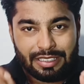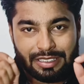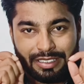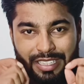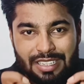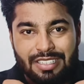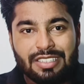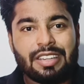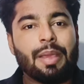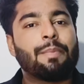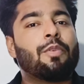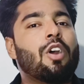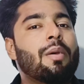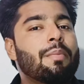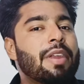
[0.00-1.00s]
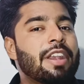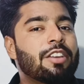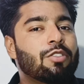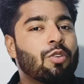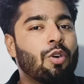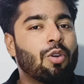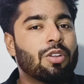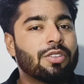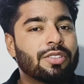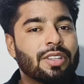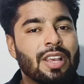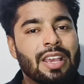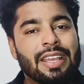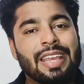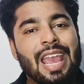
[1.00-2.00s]
These development goals
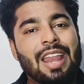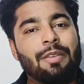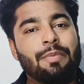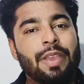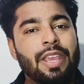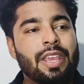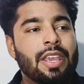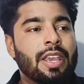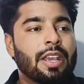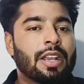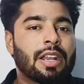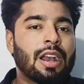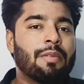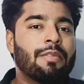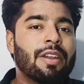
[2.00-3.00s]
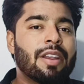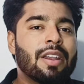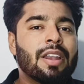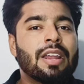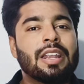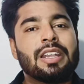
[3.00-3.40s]
can be common,